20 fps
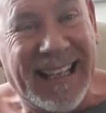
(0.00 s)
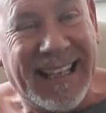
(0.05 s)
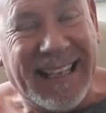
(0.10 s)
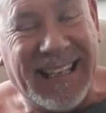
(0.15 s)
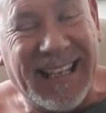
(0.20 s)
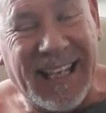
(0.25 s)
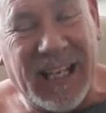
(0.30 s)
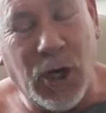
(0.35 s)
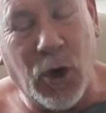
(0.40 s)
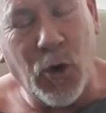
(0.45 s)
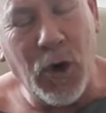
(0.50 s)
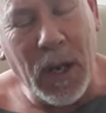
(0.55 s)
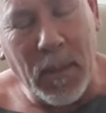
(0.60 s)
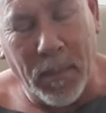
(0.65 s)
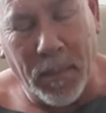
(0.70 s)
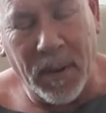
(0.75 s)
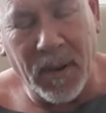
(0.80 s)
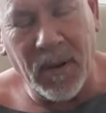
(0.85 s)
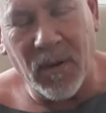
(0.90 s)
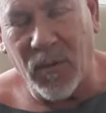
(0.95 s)
The
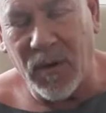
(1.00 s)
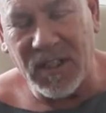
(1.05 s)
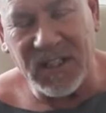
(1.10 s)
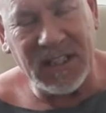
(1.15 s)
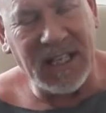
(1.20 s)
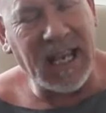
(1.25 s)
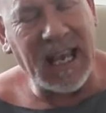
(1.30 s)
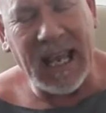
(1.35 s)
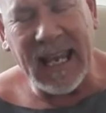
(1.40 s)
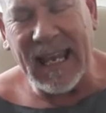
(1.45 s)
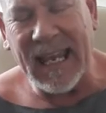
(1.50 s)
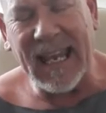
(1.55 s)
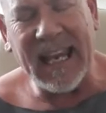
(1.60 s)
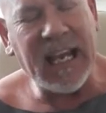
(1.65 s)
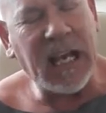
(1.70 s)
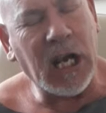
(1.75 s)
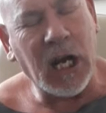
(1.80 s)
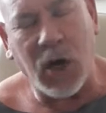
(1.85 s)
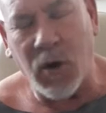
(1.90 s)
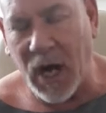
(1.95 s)
grip was
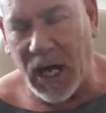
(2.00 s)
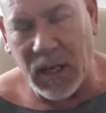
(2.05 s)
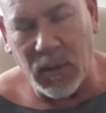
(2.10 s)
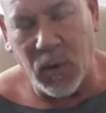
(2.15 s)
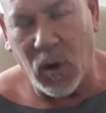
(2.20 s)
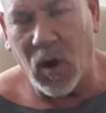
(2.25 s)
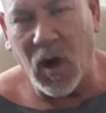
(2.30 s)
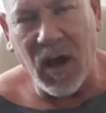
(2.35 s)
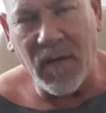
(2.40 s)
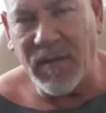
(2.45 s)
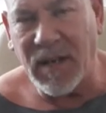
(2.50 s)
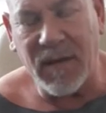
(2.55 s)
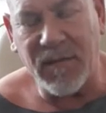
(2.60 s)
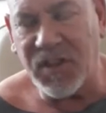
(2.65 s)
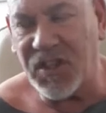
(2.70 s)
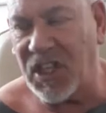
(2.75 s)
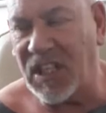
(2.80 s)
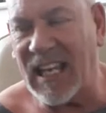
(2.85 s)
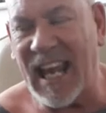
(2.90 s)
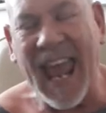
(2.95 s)
incredible. I've never
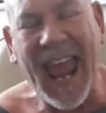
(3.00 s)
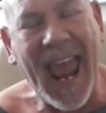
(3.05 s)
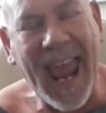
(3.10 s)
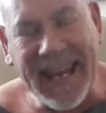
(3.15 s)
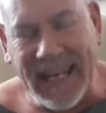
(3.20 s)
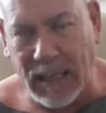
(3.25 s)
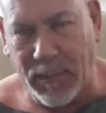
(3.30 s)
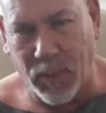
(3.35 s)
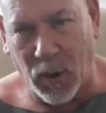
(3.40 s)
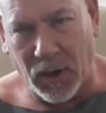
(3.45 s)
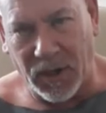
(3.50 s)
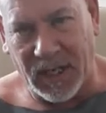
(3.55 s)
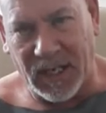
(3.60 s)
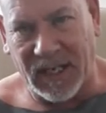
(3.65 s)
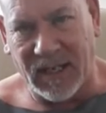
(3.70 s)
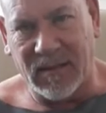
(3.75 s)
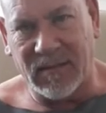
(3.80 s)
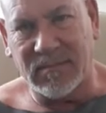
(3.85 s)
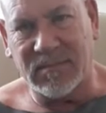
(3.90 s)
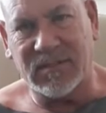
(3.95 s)
seen
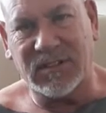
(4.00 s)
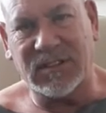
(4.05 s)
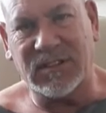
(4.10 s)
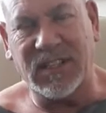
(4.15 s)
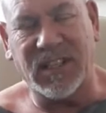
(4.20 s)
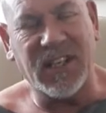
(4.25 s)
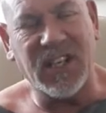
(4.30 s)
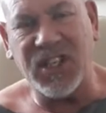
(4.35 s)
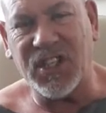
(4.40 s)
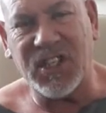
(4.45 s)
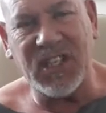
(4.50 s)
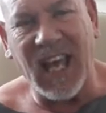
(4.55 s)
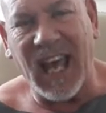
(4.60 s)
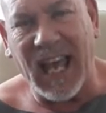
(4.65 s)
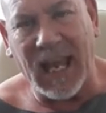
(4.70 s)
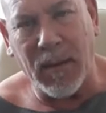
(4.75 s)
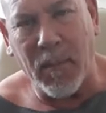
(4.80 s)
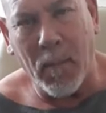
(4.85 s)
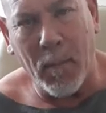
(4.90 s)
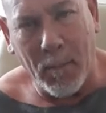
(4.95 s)
anybody to this
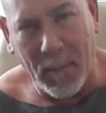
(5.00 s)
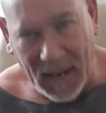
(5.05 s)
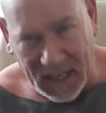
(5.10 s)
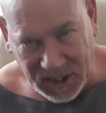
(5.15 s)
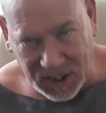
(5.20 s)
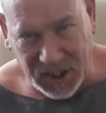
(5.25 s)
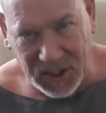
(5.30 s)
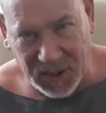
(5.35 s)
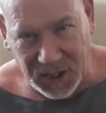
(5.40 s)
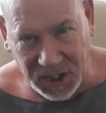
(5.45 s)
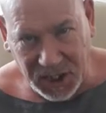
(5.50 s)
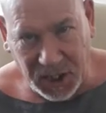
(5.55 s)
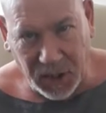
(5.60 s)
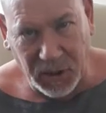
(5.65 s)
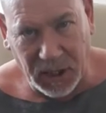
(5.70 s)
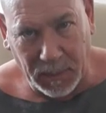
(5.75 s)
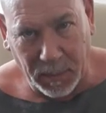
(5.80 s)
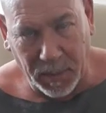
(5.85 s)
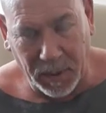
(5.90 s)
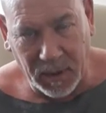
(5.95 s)
day match this
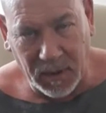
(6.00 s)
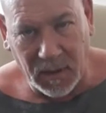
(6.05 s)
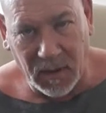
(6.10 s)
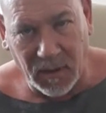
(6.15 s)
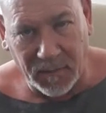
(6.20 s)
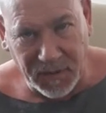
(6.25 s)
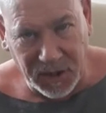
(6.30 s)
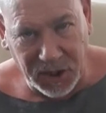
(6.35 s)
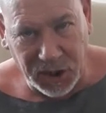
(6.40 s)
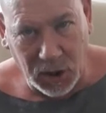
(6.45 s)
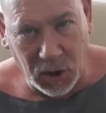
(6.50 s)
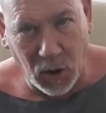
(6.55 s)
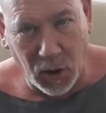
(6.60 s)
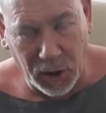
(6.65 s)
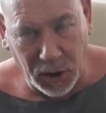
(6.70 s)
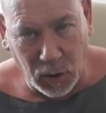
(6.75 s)
grip of this guy